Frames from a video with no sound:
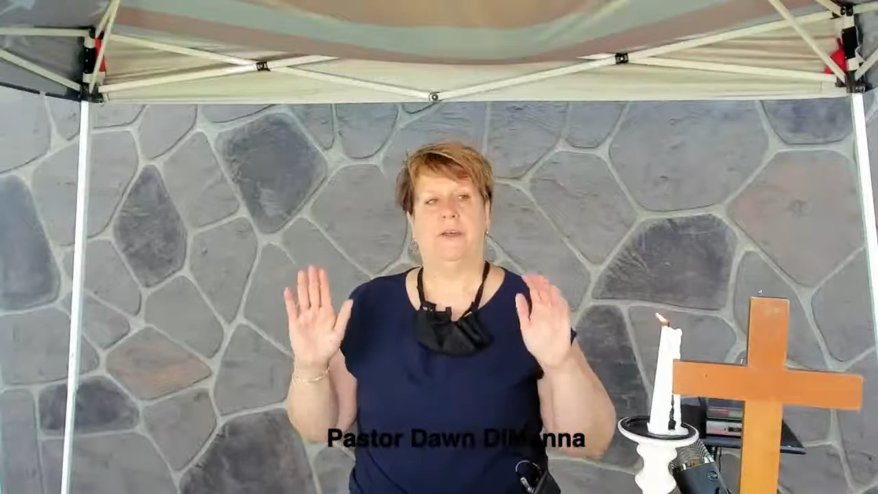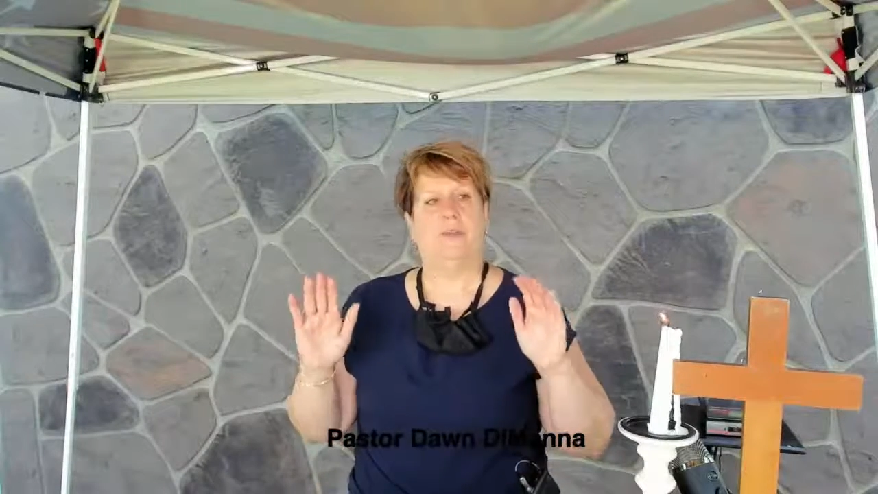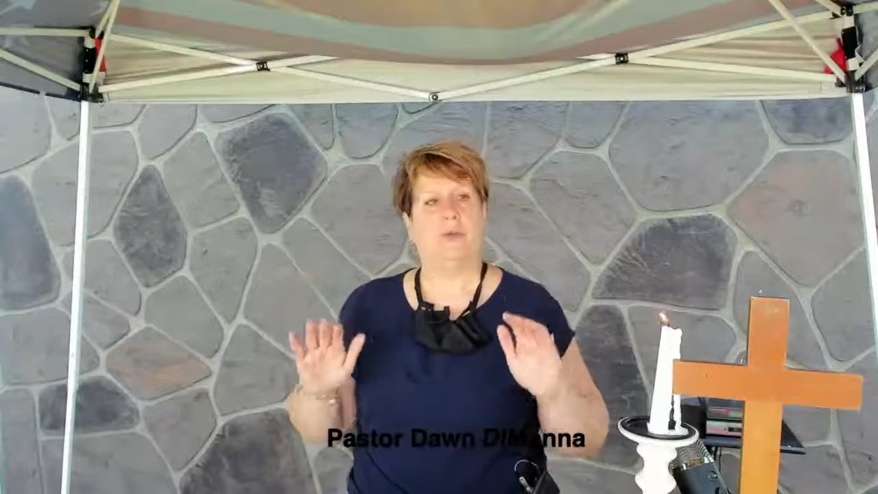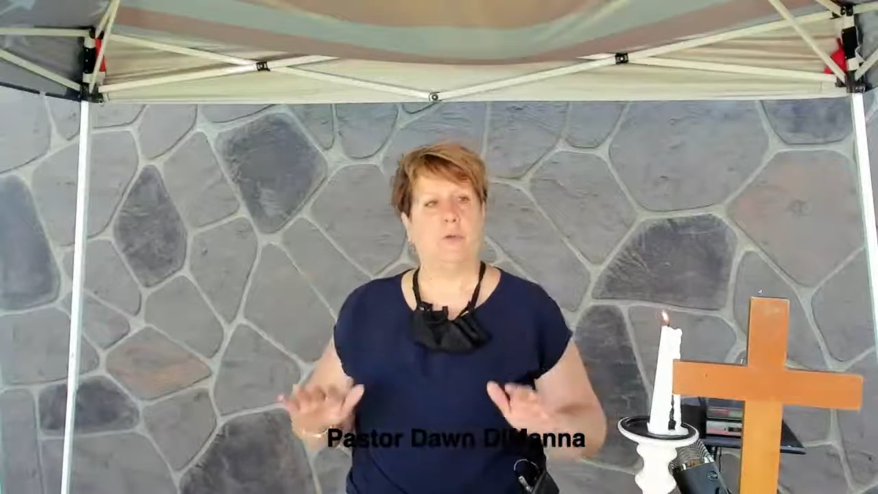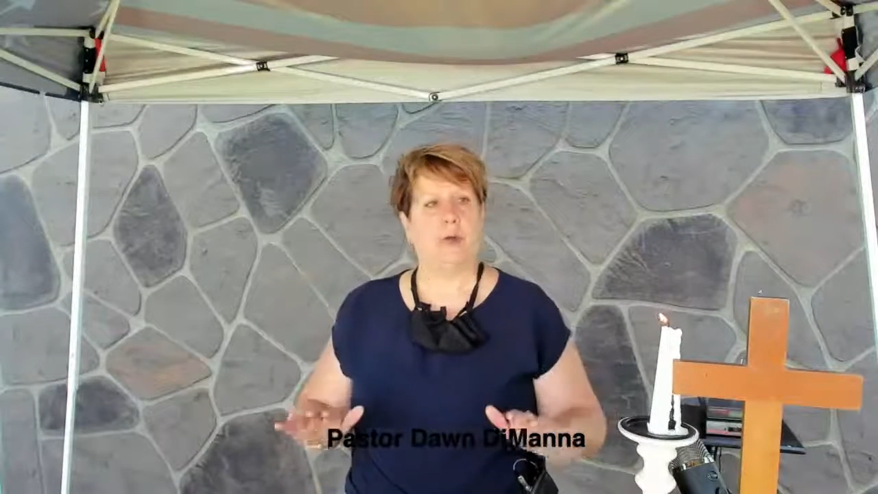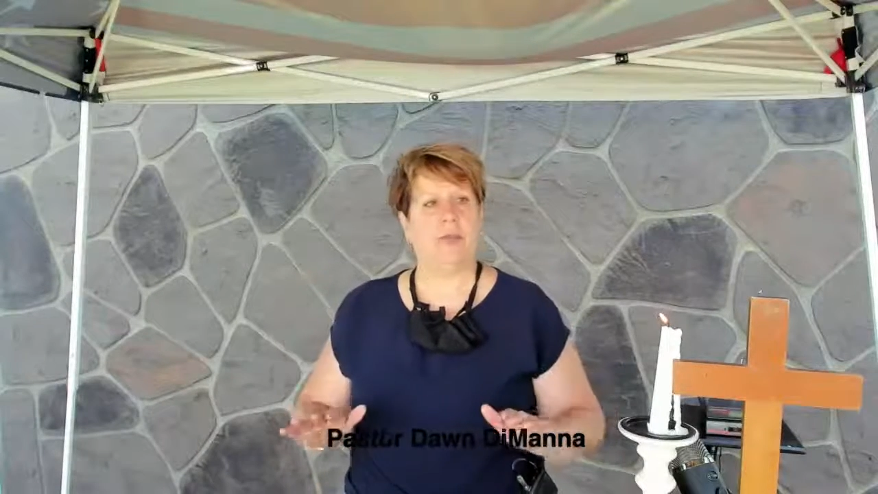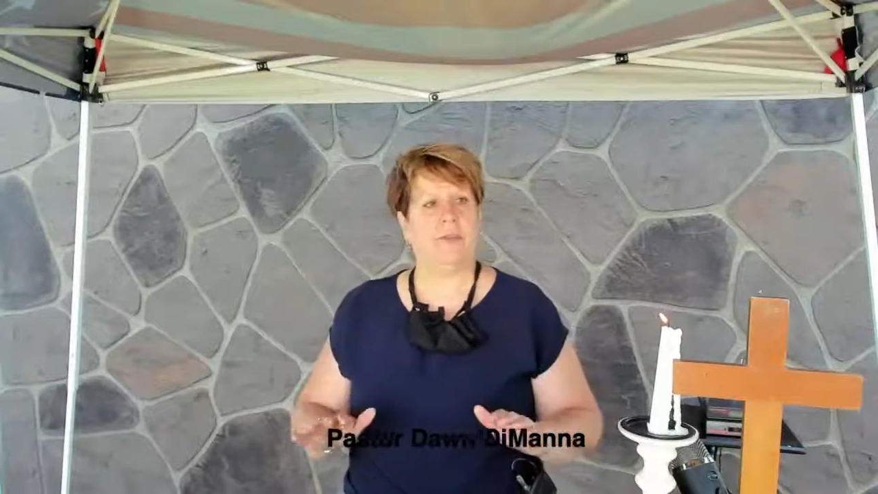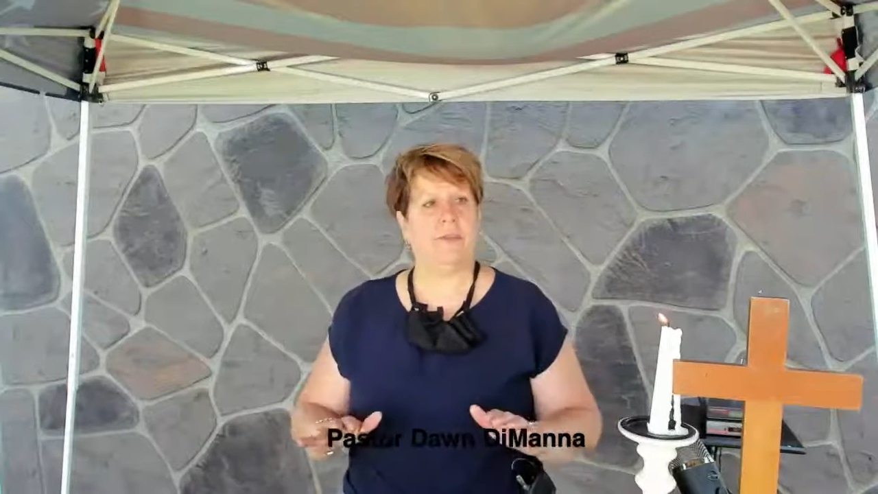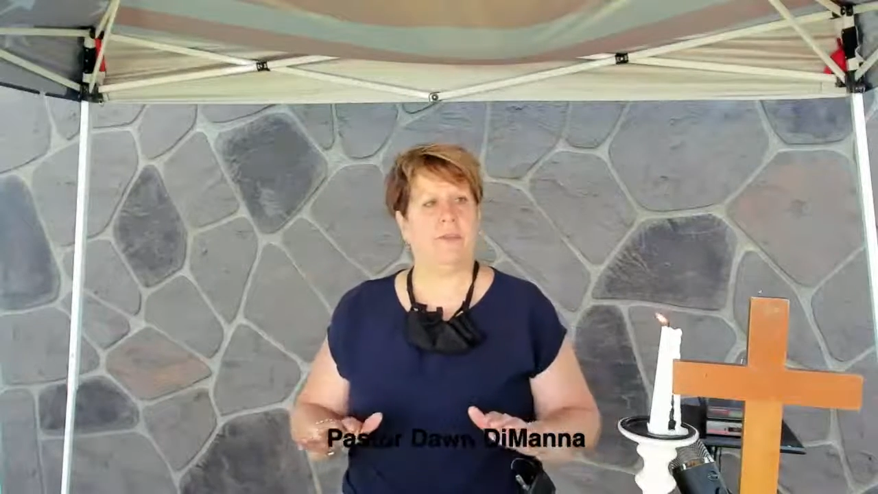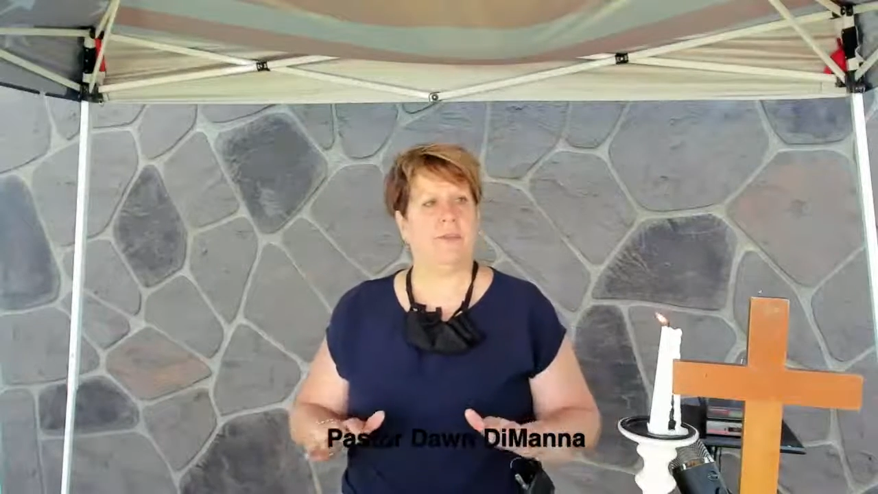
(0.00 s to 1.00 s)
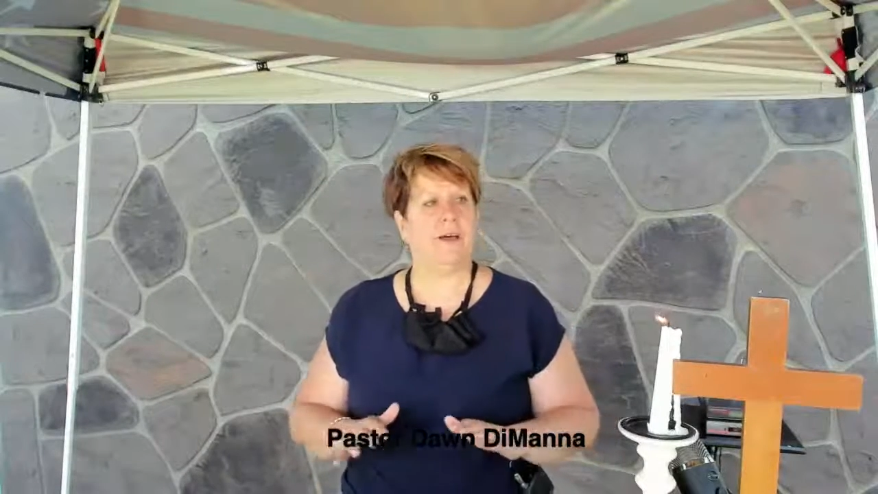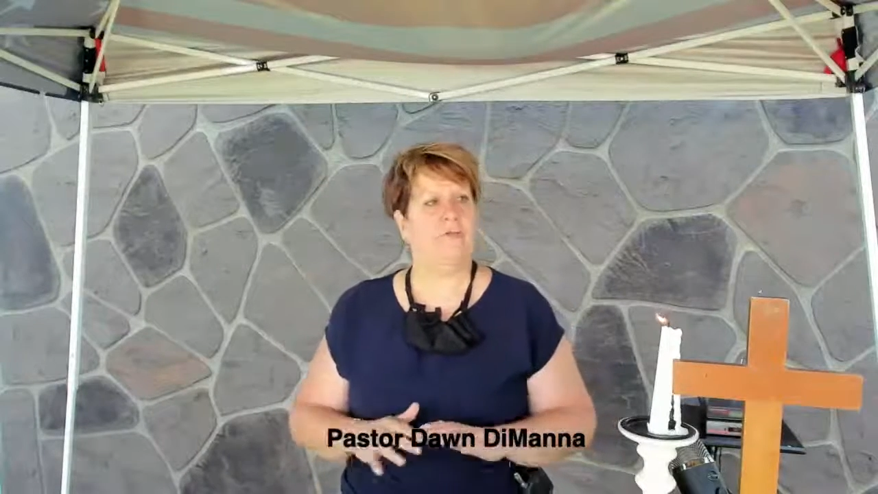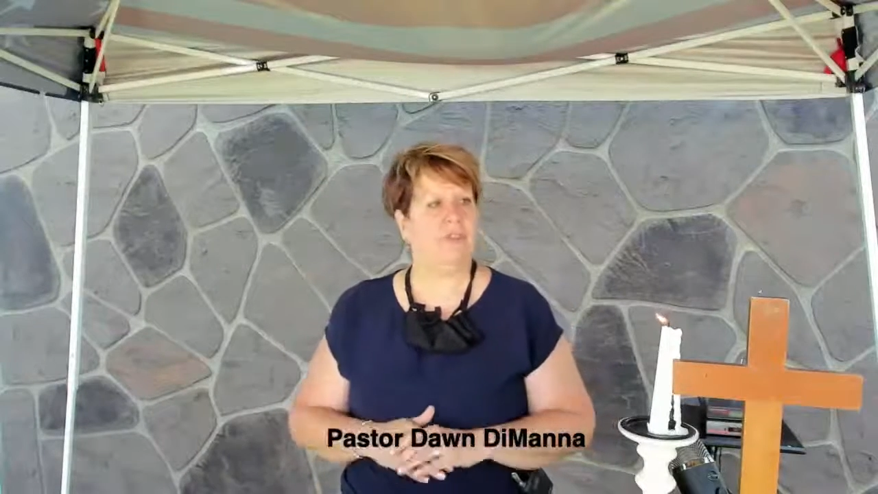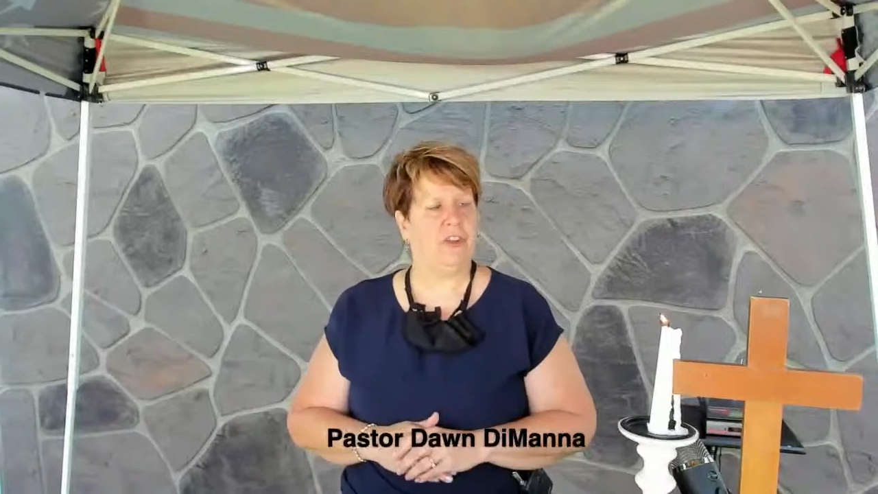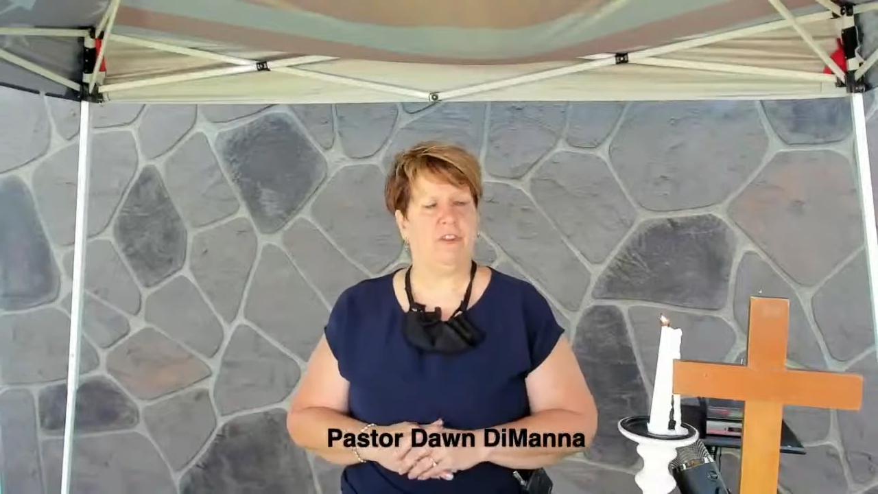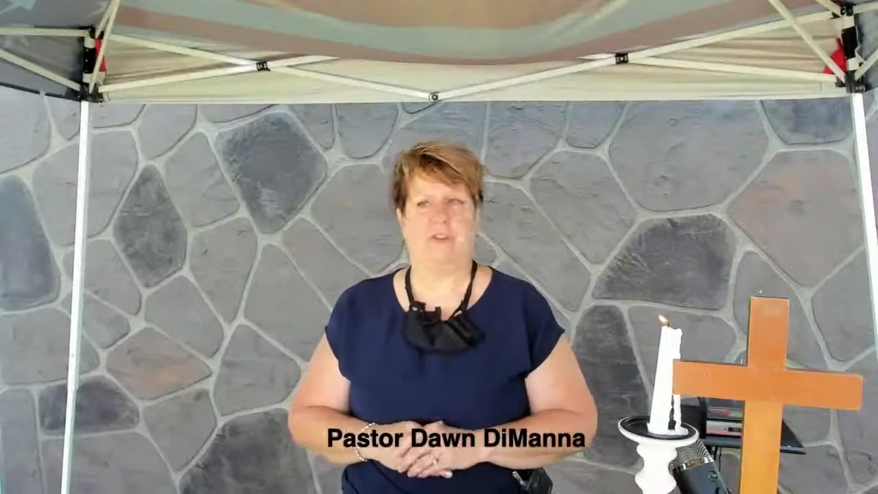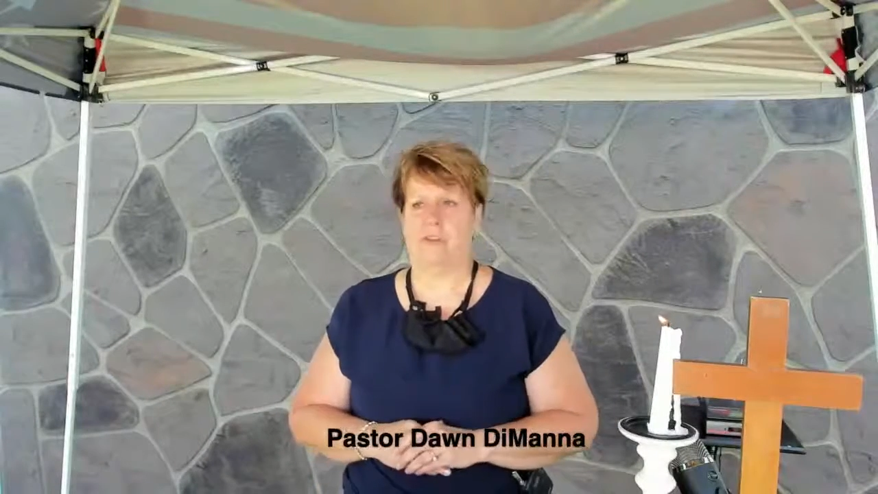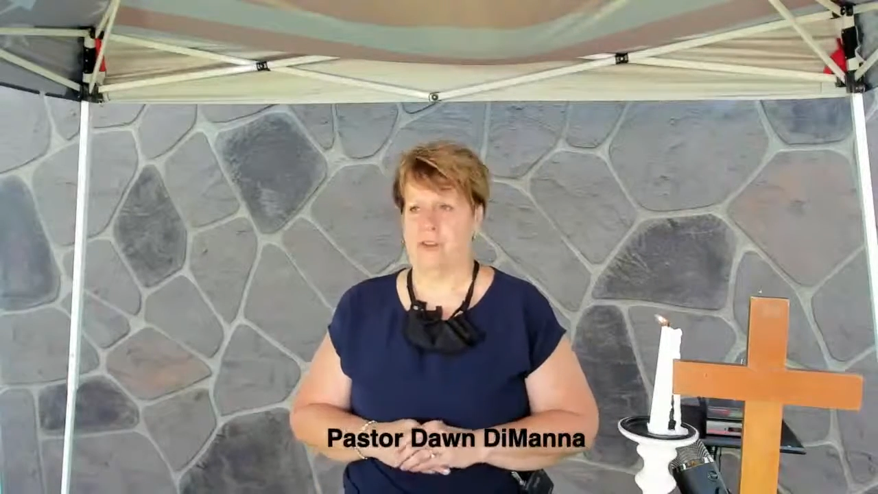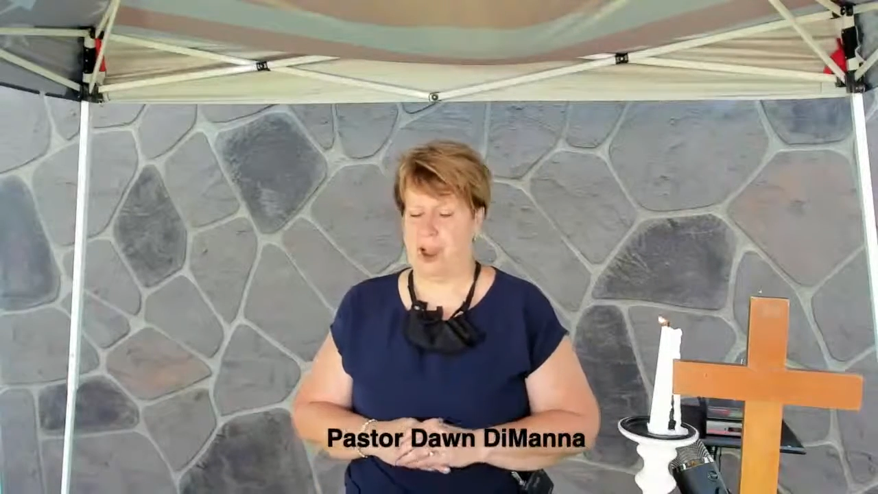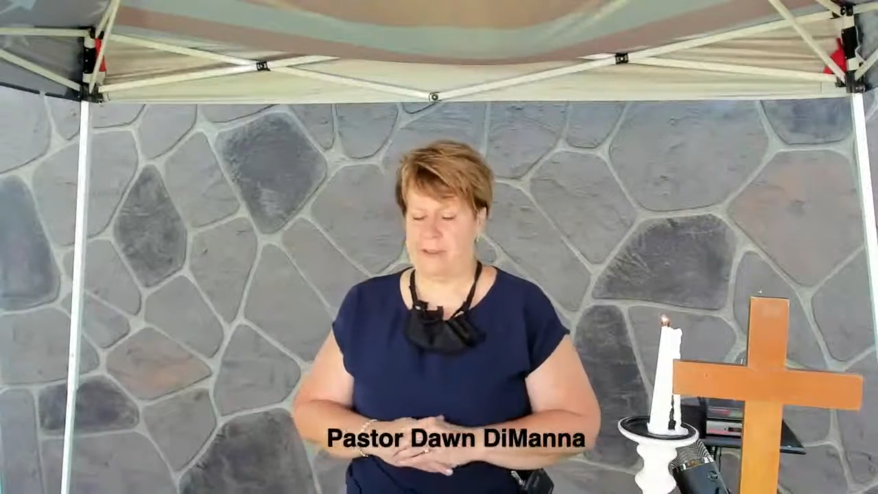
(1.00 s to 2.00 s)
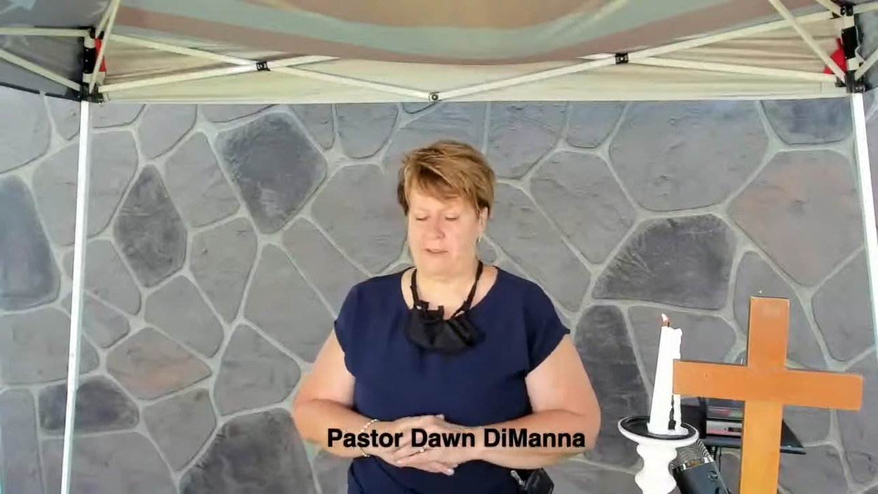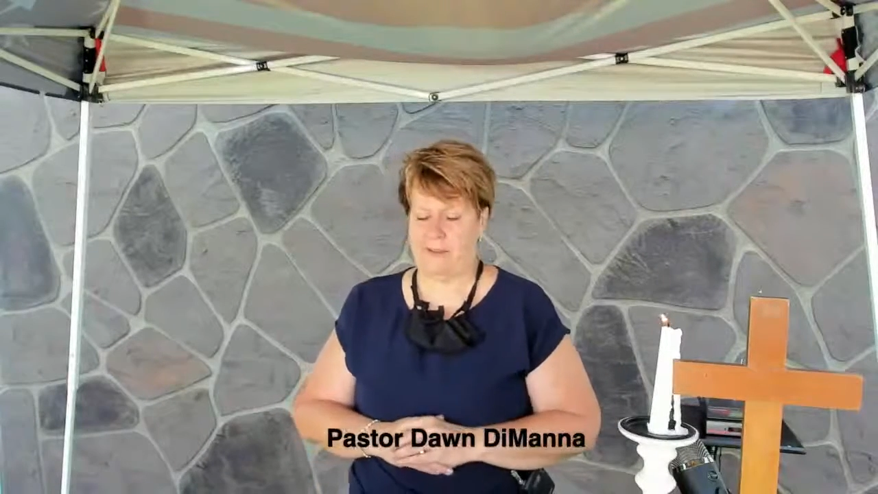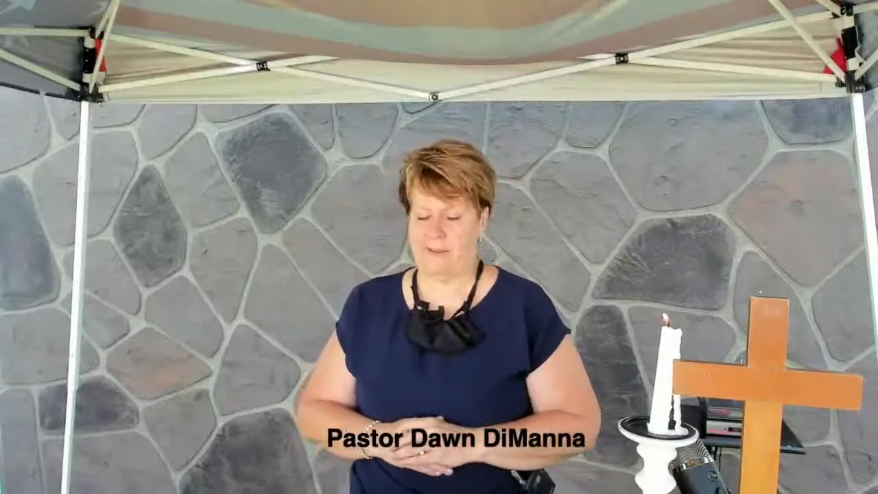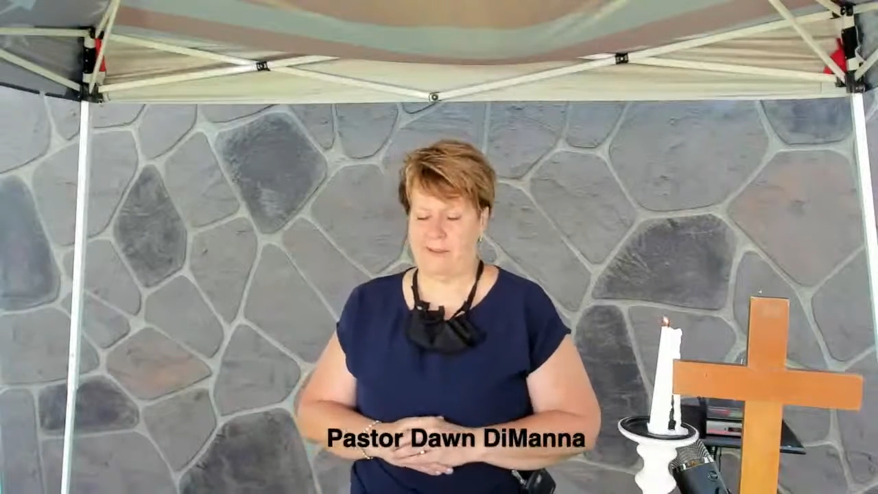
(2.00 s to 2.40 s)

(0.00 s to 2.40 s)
the grace of Jesus Christ,